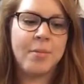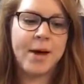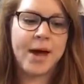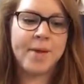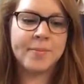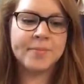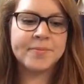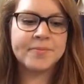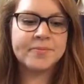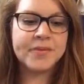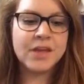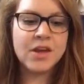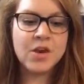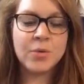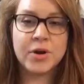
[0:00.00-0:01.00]
But
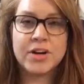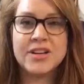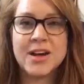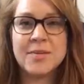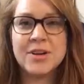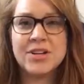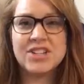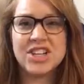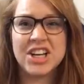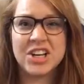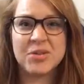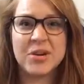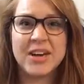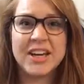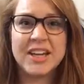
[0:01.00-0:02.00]
we're going to talk about
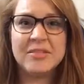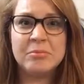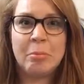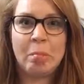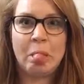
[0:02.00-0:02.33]
January.